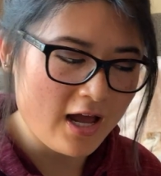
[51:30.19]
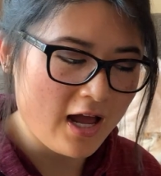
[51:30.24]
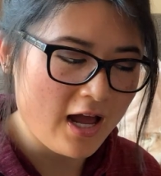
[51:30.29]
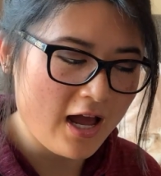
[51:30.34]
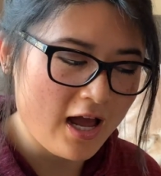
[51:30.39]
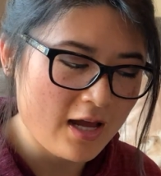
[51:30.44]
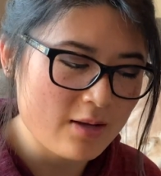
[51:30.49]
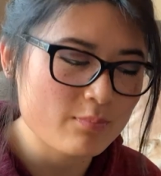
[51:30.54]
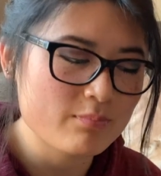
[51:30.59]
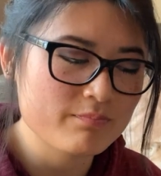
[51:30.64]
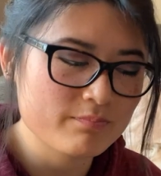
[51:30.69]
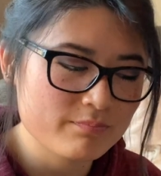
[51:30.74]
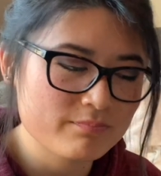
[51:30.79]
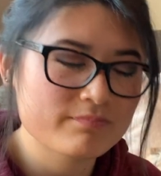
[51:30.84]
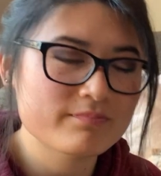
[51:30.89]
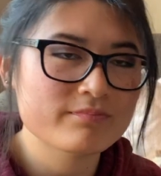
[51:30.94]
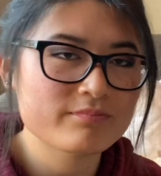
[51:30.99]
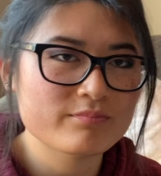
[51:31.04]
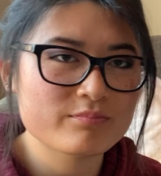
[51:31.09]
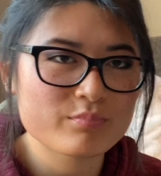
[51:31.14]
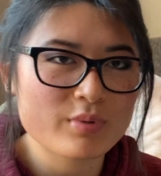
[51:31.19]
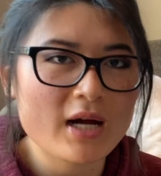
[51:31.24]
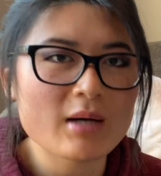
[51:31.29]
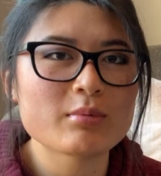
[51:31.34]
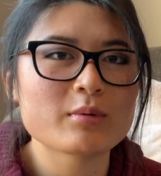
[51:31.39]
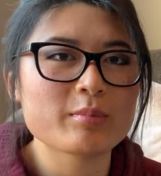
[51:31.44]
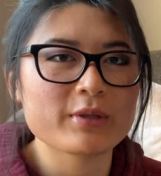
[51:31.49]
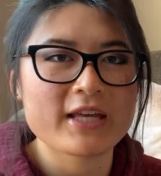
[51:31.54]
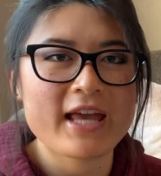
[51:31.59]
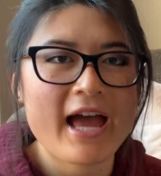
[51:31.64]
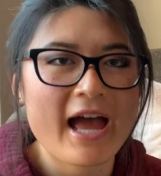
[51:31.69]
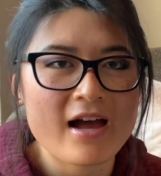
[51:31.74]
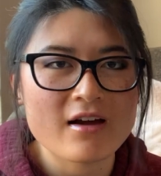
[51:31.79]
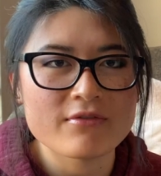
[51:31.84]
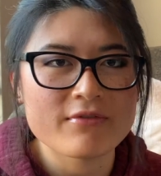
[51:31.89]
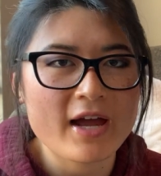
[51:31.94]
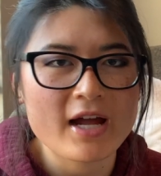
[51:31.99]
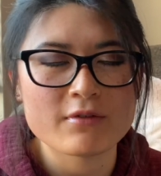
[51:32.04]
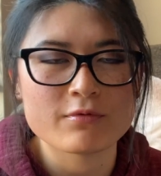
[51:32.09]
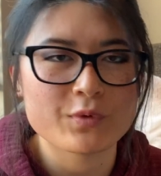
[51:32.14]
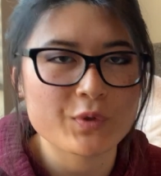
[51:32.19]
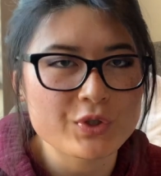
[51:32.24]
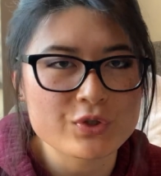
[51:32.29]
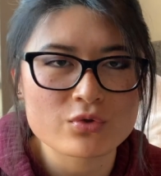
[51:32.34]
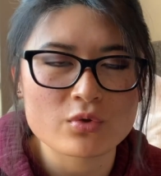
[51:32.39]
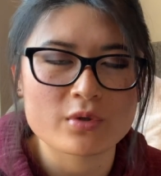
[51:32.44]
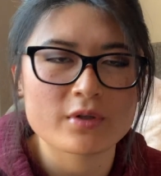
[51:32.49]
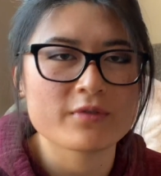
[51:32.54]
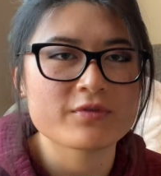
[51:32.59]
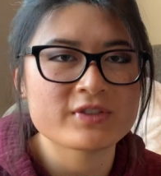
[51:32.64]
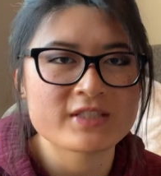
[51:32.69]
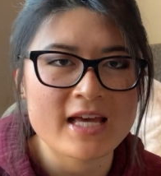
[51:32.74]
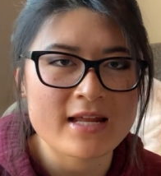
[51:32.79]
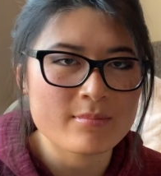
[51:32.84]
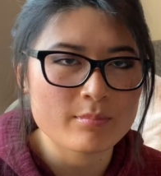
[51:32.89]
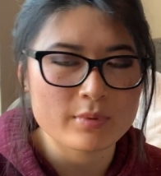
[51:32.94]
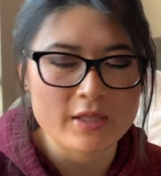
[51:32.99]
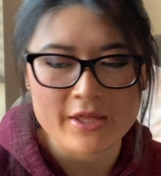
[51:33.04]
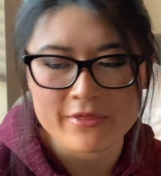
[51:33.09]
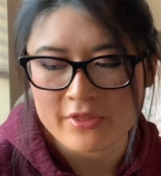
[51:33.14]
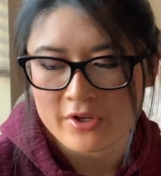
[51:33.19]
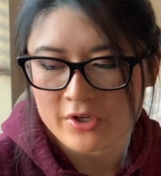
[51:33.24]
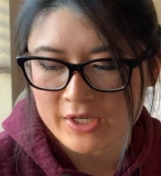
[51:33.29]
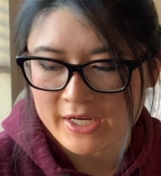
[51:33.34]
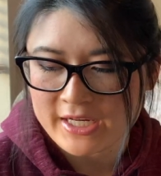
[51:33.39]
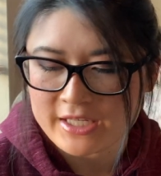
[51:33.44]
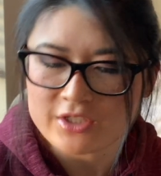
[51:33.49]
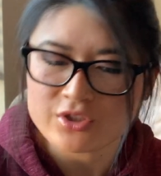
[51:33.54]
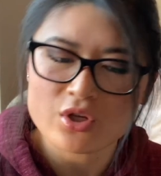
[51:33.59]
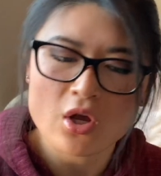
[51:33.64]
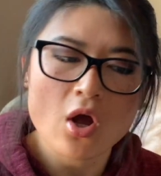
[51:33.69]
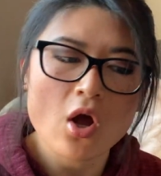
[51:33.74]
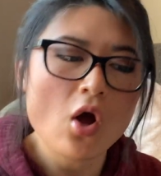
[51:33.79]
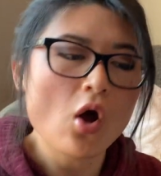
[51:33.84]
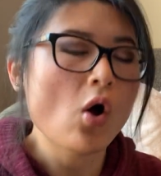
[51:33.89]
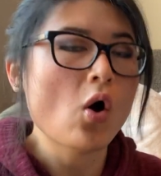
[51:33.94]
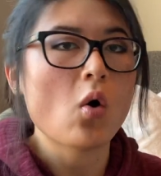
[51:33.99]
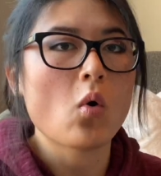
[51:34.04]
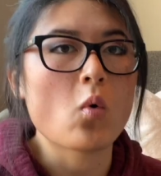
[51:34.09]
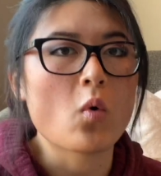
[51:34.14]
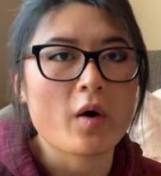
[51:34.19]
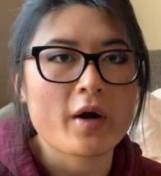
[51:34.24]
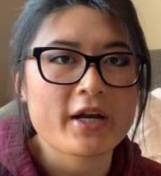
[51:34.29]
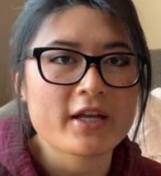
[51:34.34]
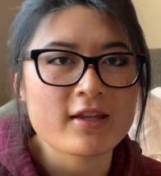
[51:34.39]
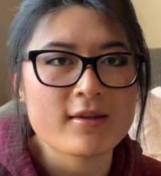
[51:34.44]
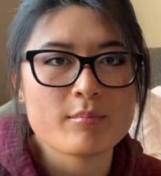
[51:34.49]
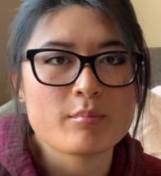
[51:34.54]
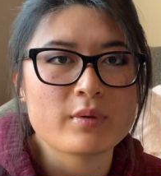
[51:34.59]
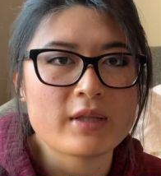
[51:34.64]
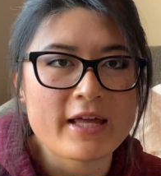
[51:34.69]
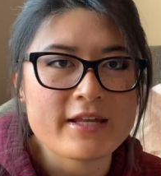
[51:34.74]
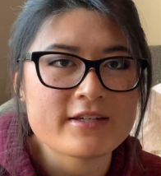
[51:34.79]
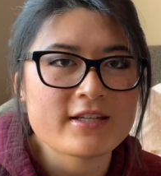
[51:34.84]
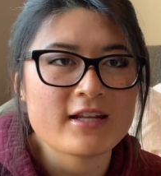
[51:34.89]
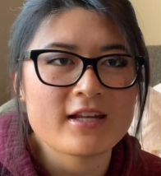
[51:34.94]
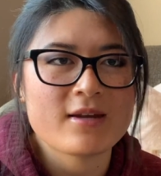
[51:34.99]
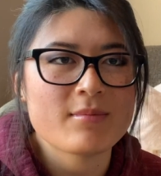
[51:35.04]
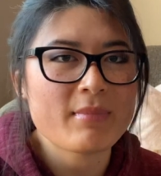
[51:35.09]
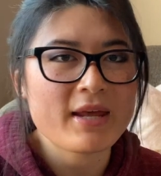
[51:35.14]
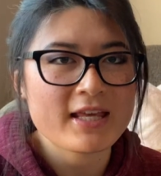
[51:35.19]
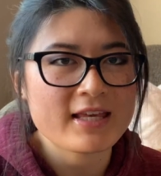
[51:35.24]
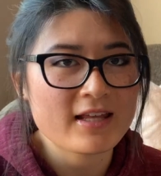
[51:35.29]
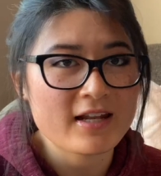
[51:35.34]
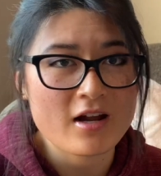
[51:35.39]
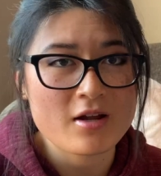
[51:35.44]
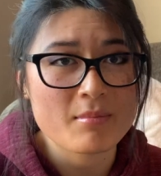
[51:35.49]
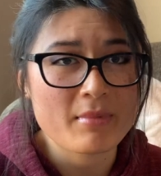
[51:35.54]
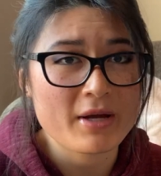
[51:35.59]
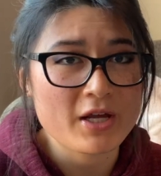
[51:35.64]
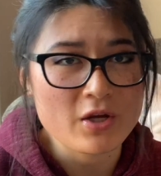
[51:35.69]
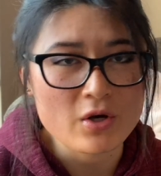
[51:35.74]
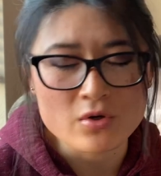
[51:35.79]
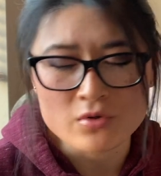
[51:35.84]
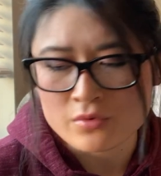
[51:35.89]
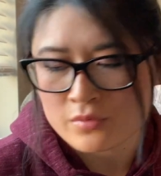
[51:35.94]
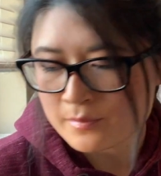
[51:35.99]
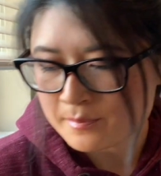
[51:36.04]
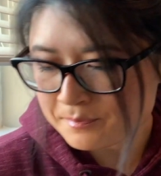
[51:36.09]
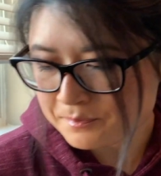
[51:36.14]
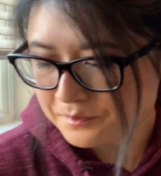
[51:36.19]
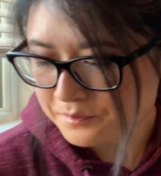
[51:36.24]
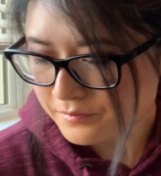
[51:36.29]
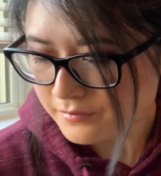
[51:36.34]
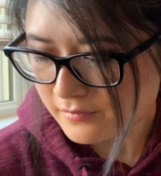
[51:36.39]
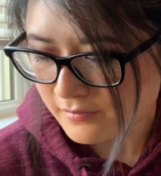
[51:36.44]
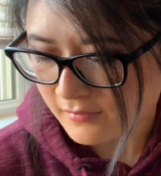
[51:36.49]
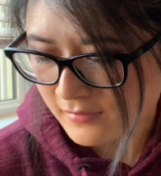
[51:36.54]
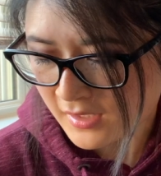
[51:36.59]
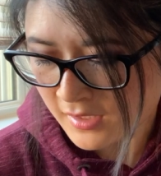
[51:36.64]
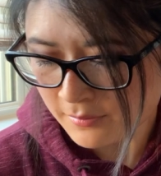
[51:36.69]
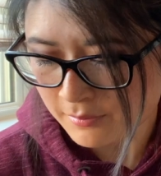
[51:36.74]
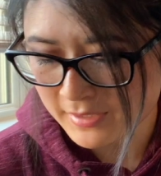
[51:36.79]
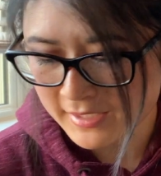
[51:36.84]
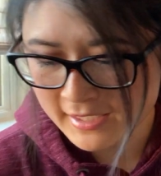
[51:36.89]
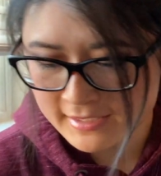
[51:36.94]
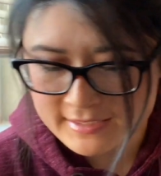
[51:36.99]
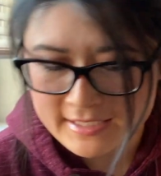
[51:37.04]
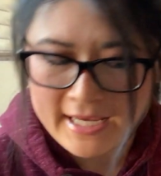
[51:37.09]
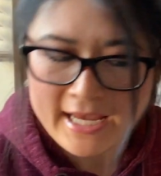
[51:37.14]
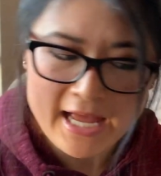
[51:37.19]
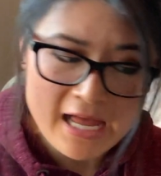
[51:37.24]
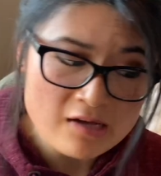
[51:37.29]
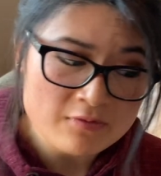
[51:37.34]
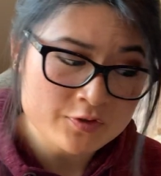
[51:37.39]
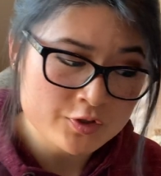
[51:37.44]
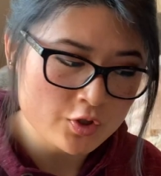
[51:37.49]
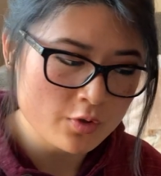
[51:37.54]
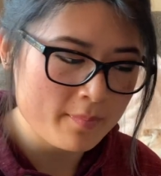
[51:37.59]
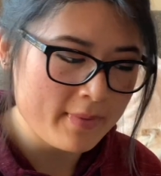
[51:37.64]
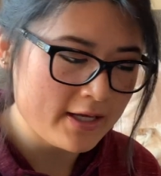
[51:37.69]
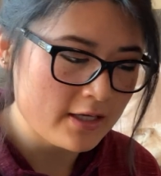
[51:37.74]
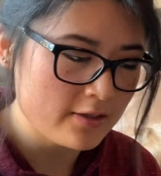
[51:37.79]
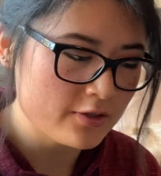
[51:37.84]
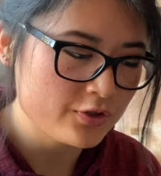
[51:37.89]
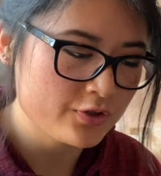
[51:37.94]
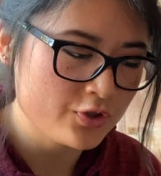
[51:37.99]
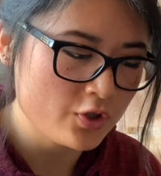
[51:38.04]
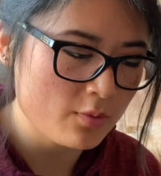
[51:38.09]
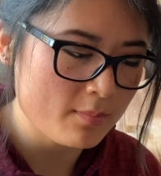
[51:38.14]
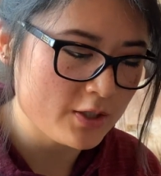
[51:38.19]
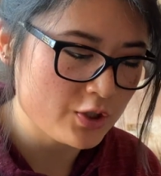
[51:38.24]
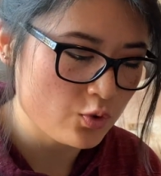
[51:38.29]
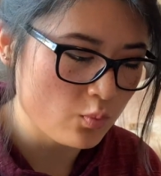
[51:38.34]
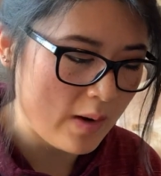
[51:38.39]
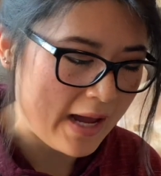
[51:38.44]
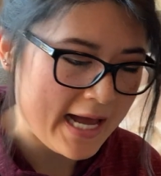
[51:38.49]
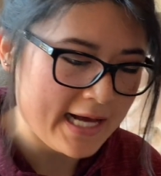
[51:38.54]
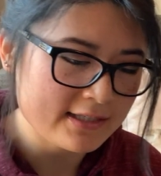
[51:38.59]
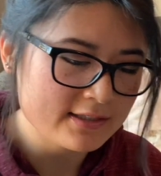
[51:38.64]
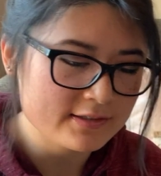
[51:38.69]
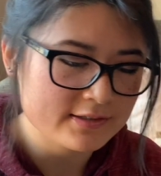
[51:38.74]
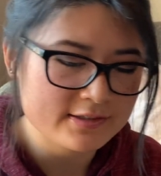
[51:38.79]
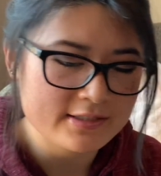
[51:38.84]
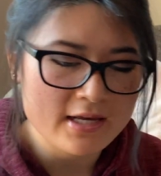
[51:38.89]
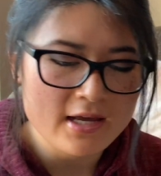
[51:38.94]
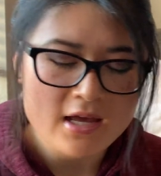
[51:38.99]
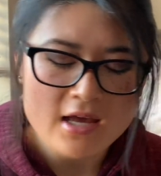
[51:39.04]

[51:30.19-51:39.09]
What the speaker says: I probably have every sort of scent blend there is, or I can blend it and make it on my own because I have so much wax.